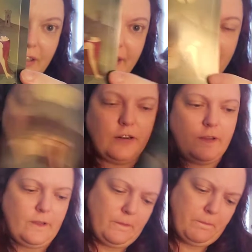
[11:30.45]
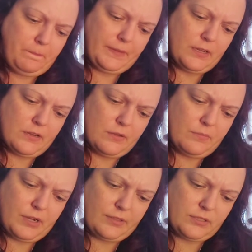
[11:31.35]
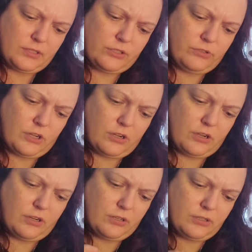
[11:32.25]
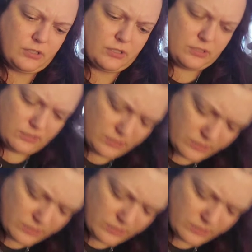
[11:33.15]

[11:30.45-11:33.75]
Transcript: I like it. Got the two dogs.